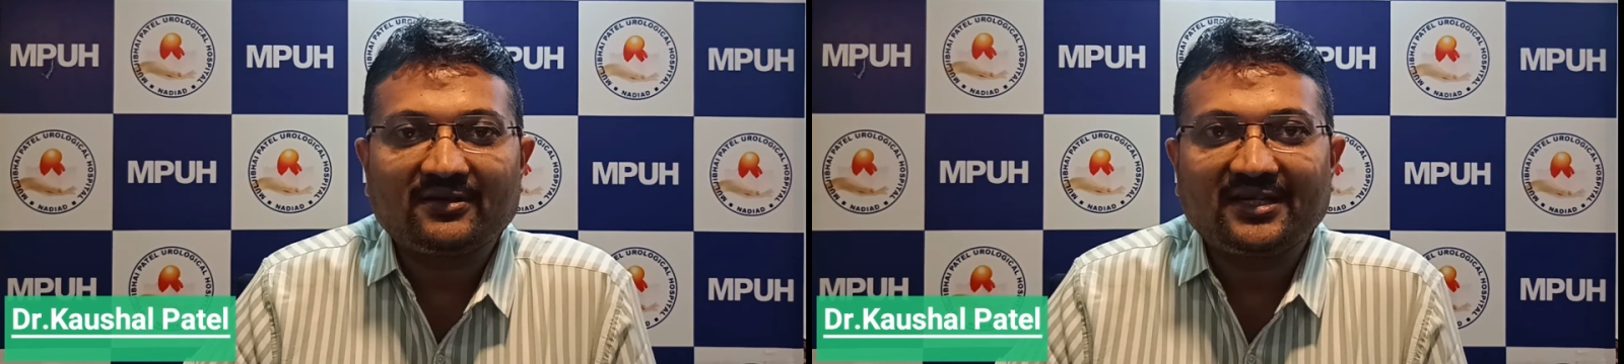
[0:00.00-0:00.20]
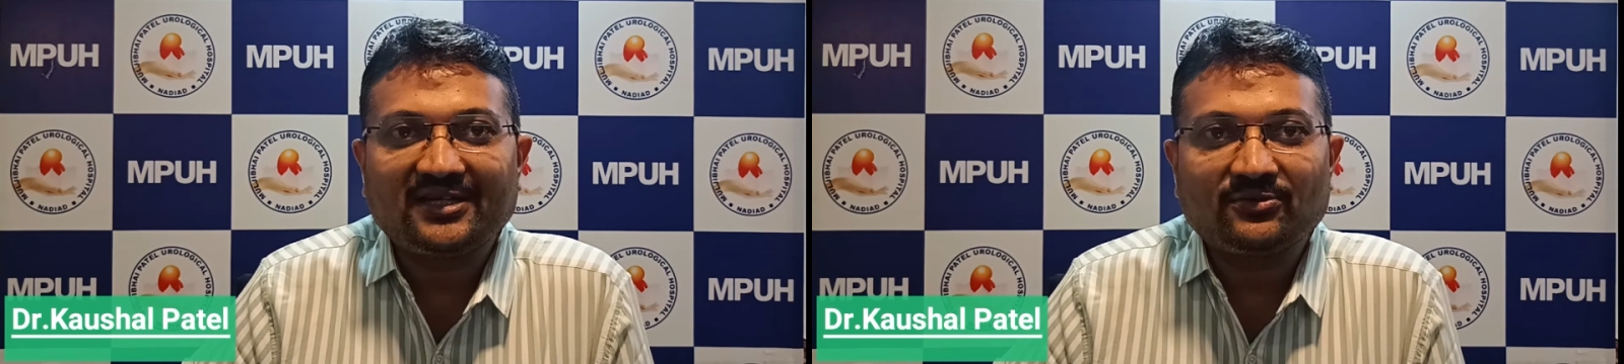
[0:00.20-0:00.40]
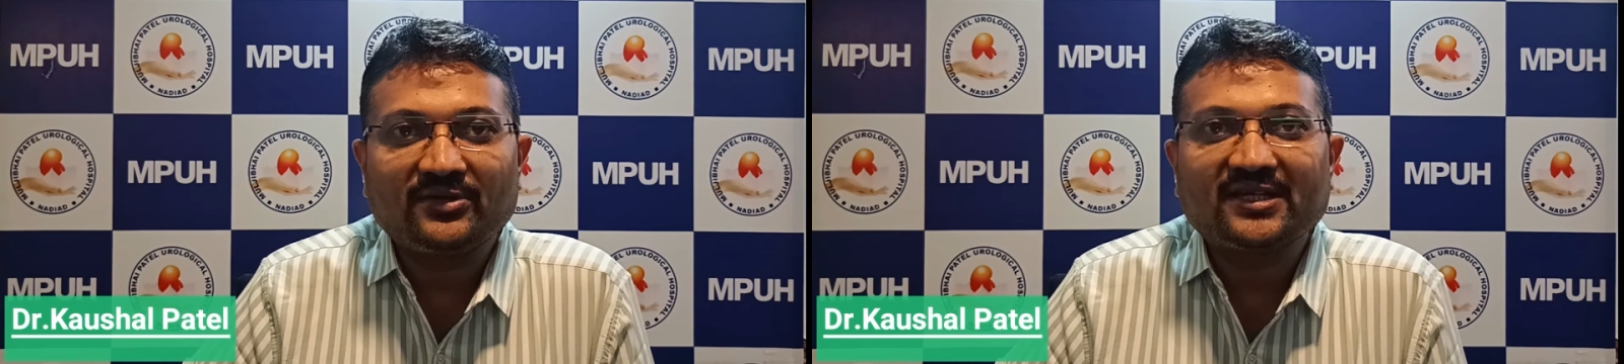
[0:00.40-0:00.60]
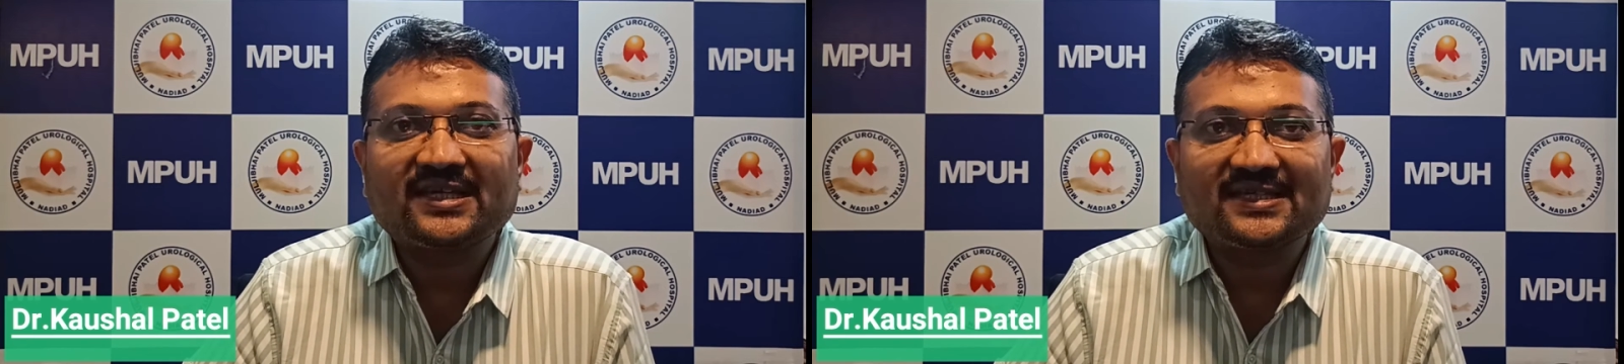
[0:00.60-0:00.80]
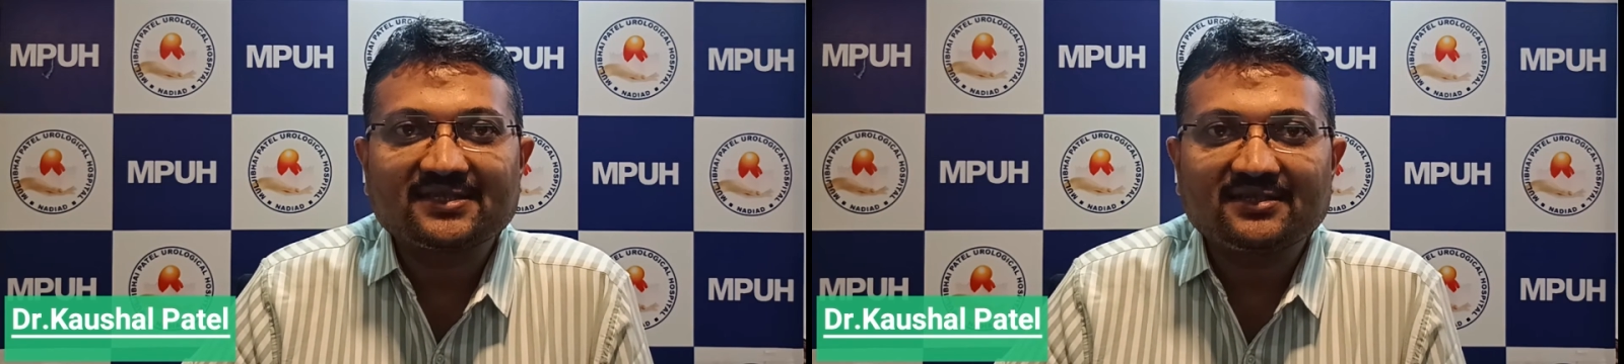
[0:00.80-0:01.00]
day-to-day
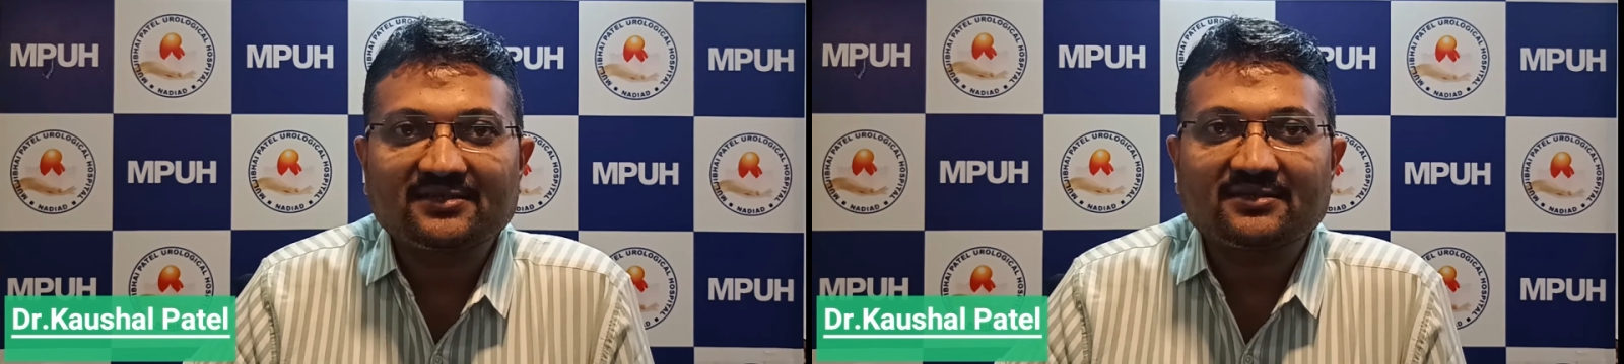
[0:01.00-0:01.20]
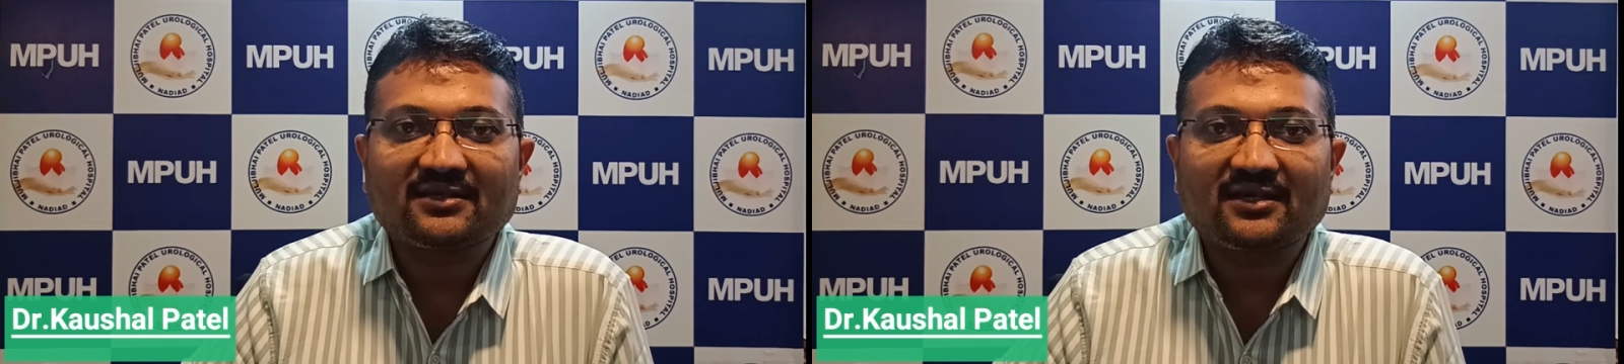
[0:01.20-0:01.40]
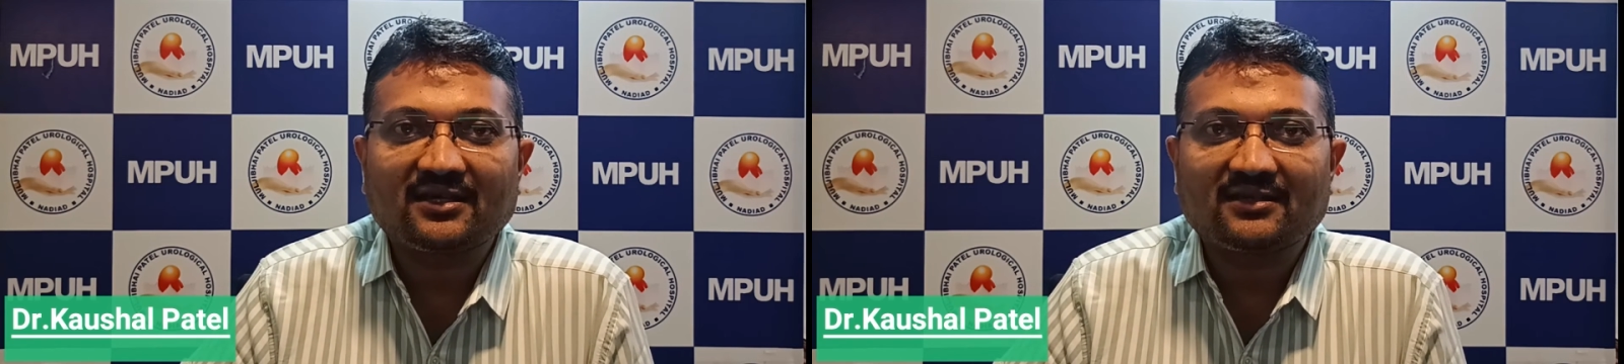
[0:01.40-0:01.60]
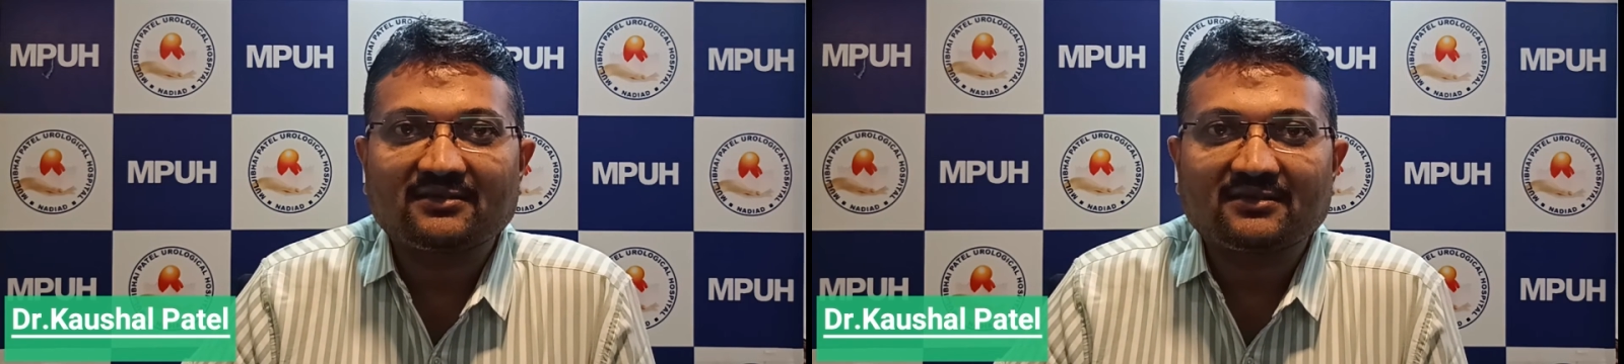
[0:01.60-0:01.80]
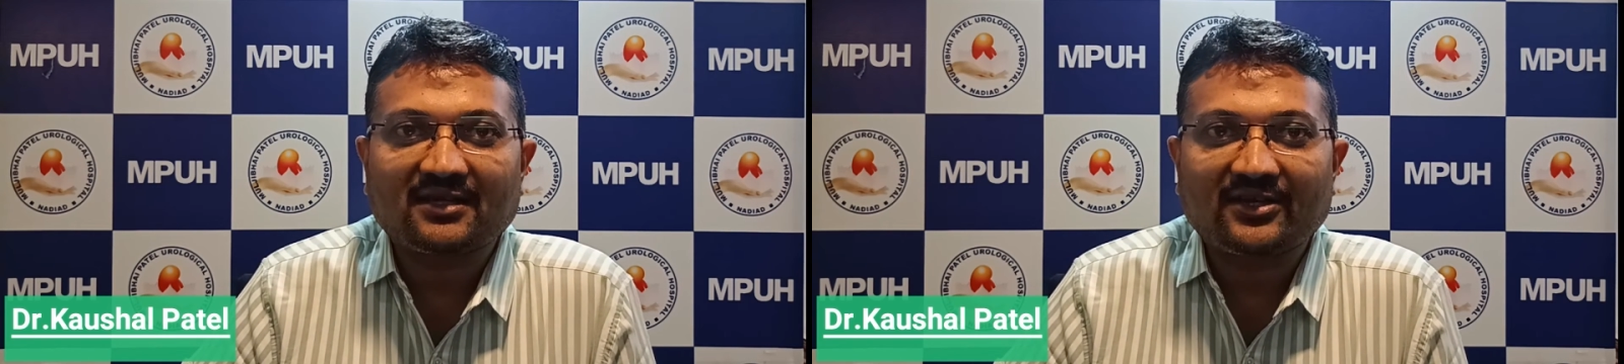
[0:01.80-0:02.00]
cases,
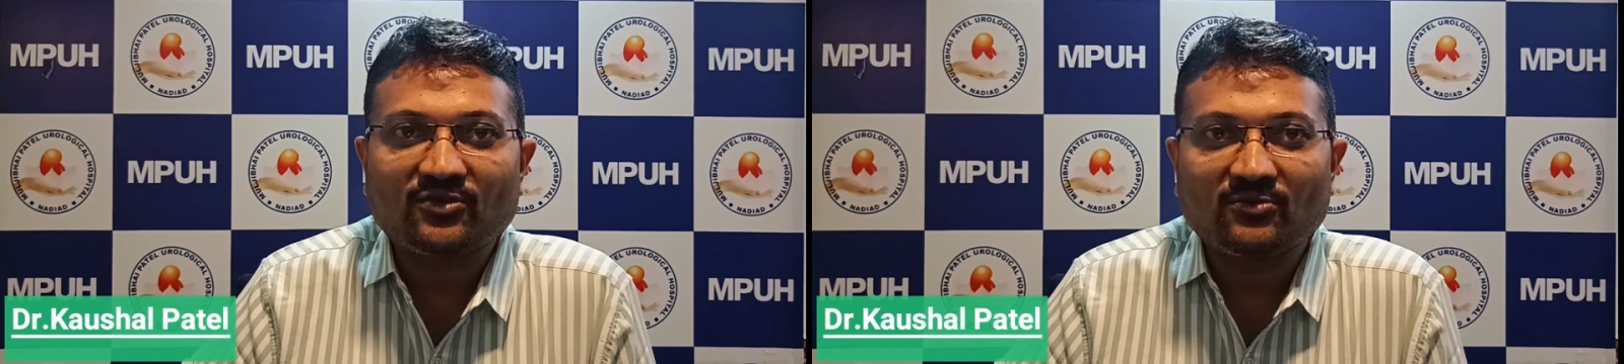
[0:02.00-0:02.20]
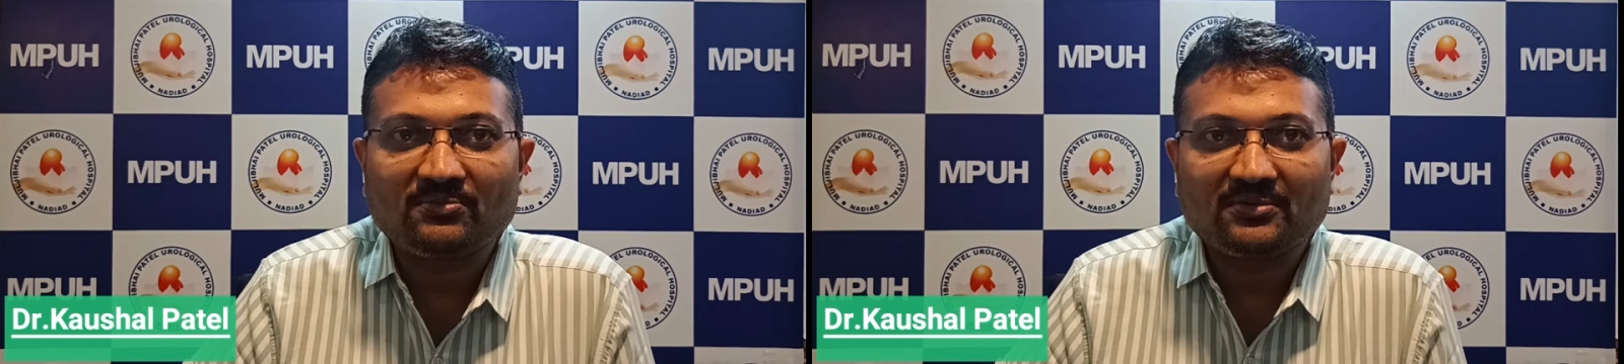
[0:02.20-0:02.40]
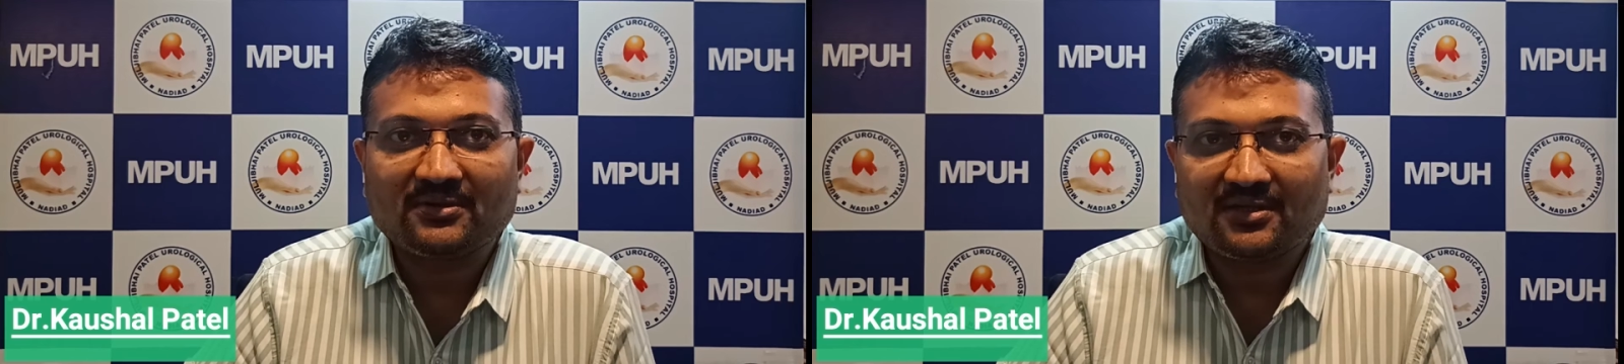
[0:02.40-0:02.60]
and I hope